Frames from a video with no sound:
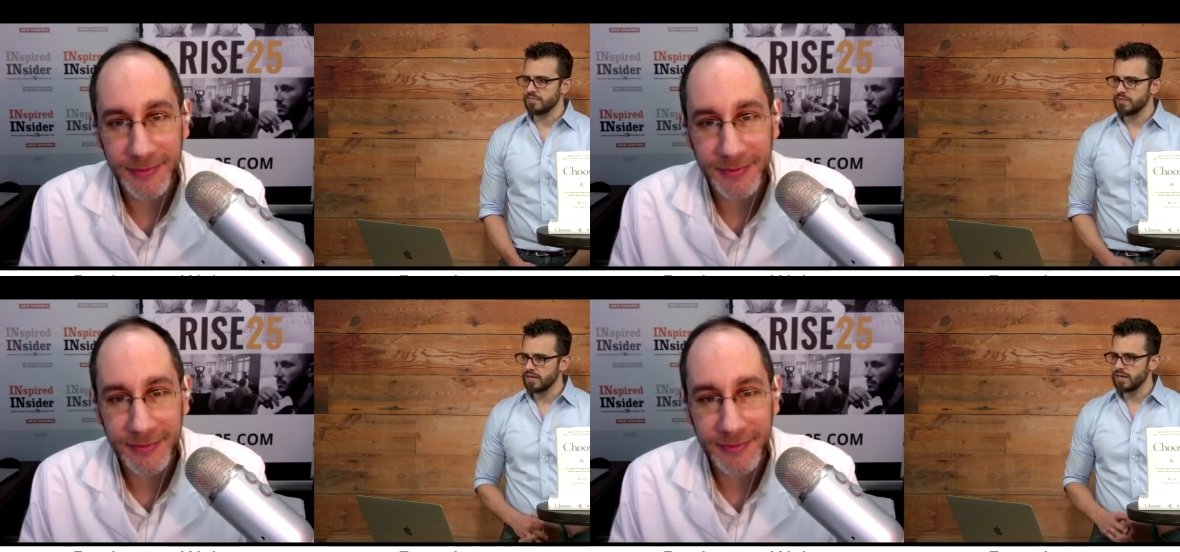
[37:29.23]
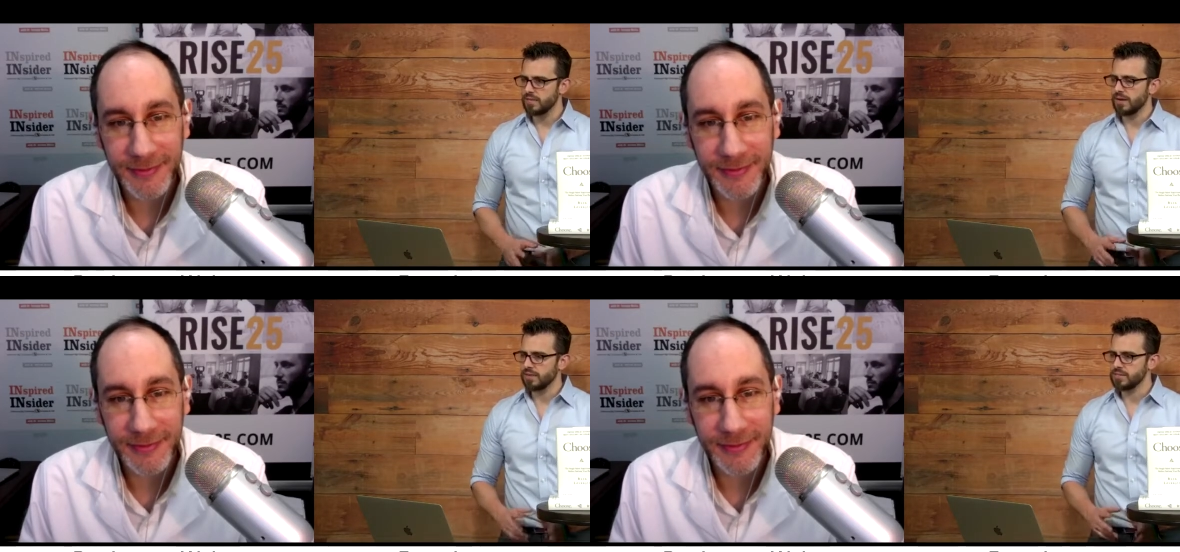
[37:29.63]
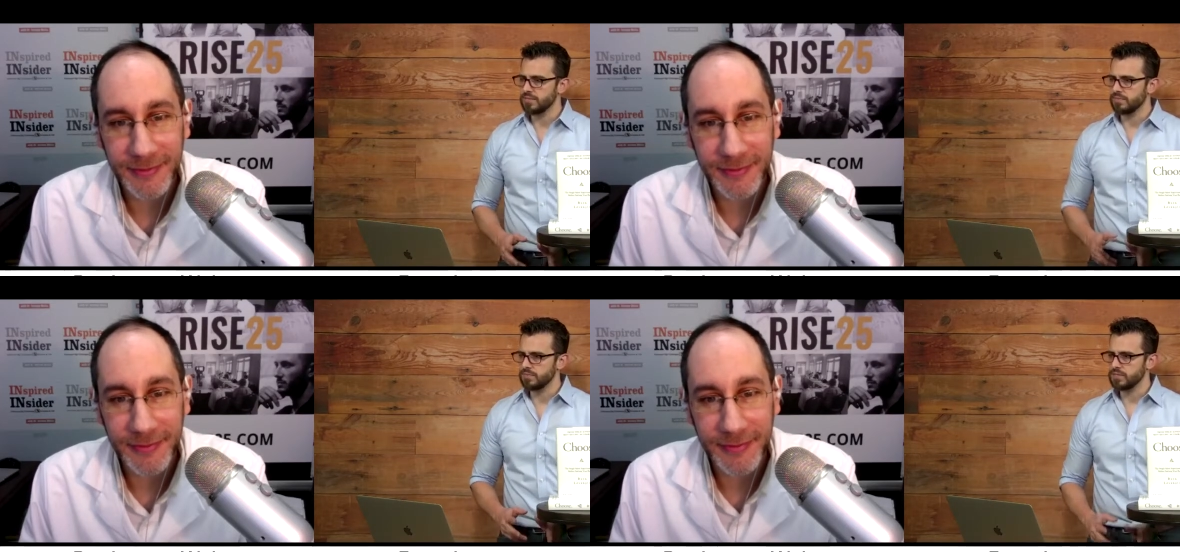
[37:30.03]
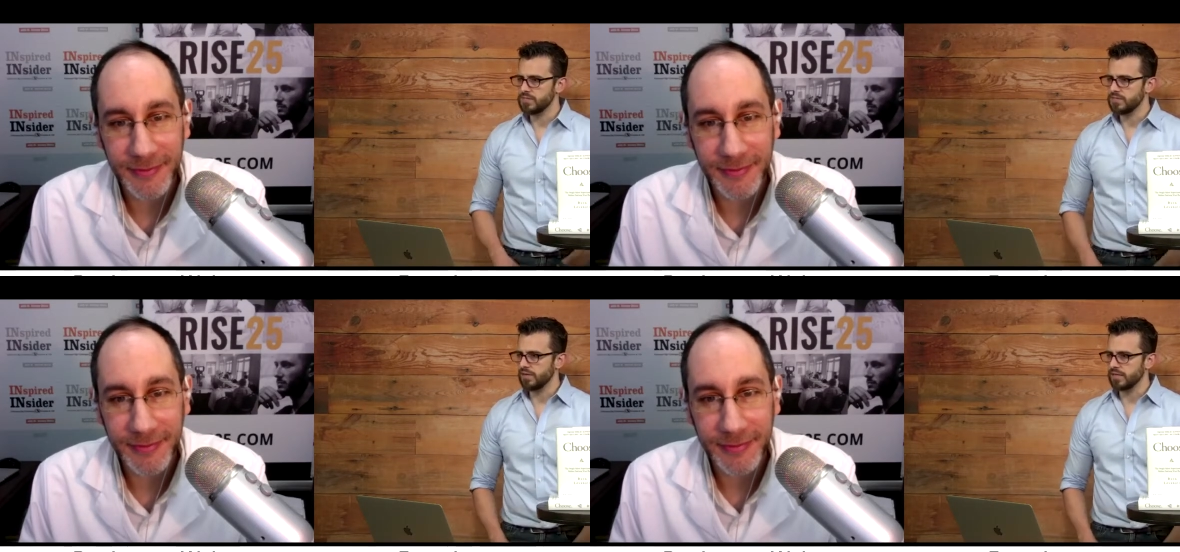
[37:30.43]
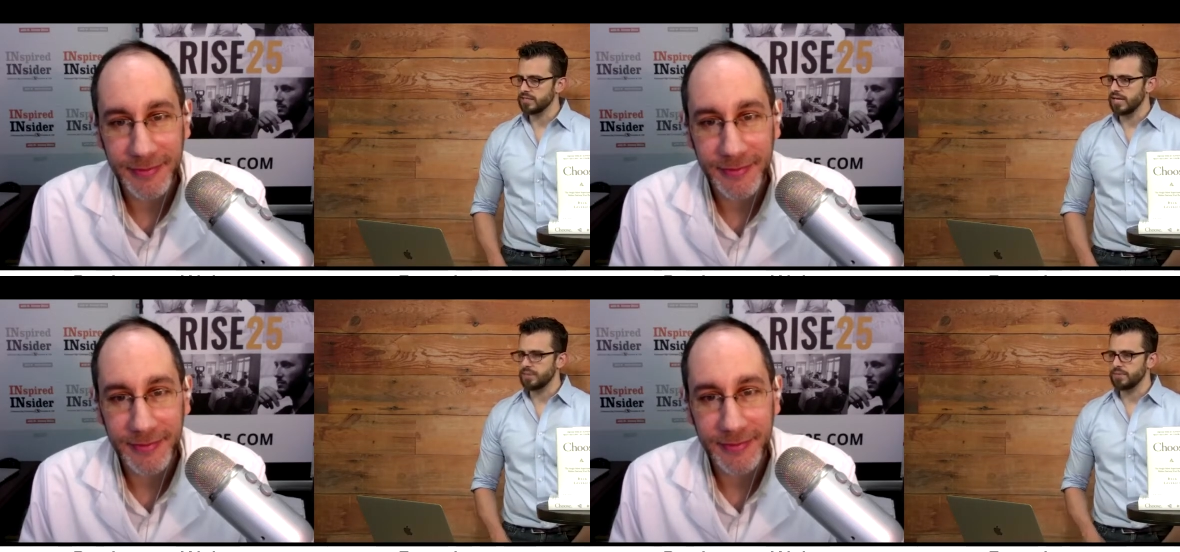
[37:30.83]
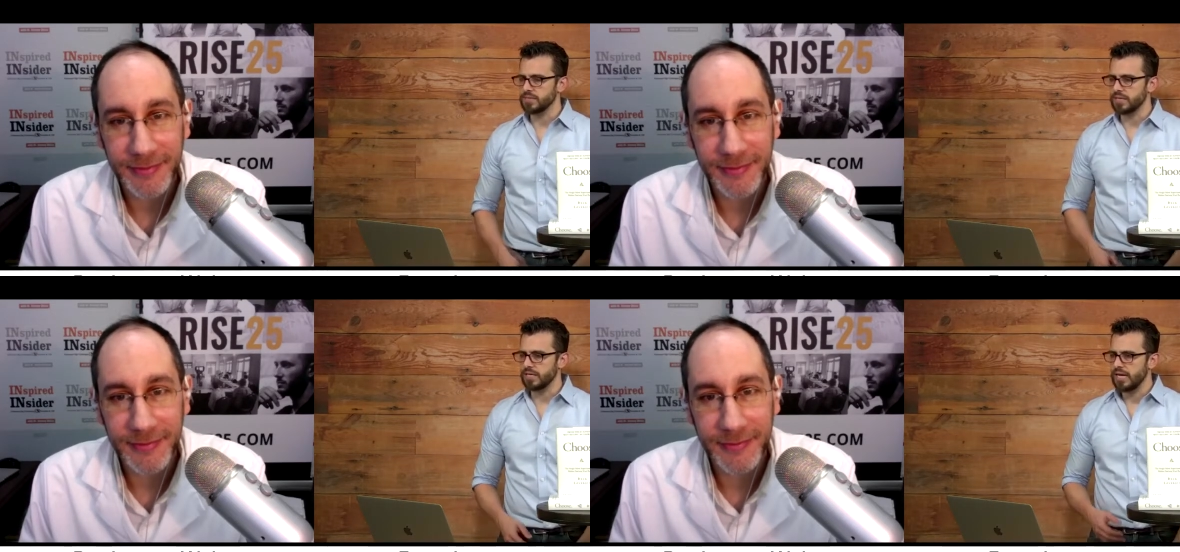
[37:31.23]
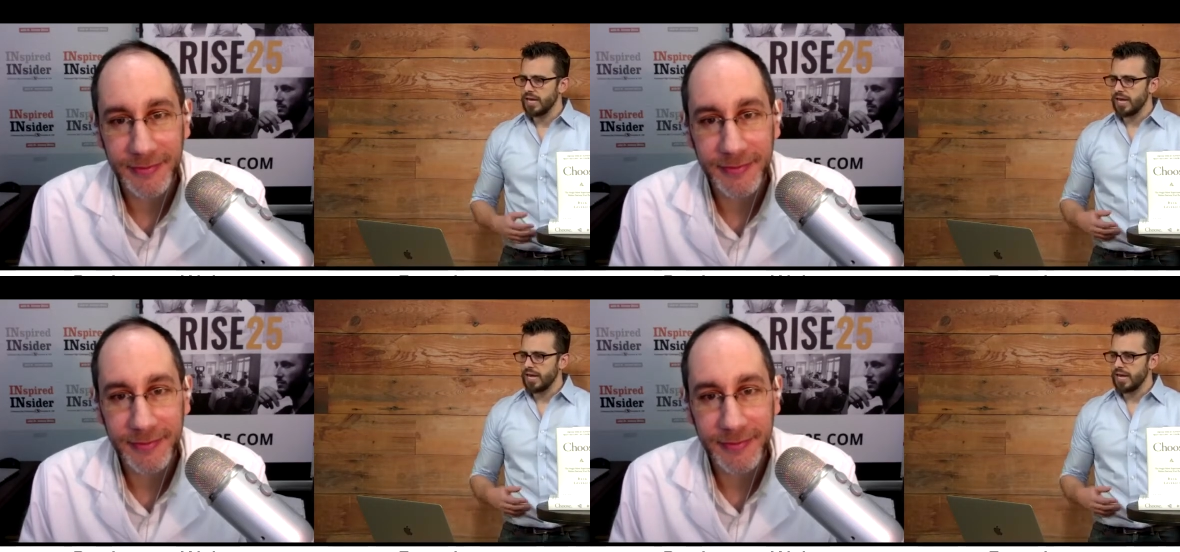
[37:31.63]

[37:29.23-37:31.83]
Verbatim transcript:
Speaker 1: thinking about some specific examples and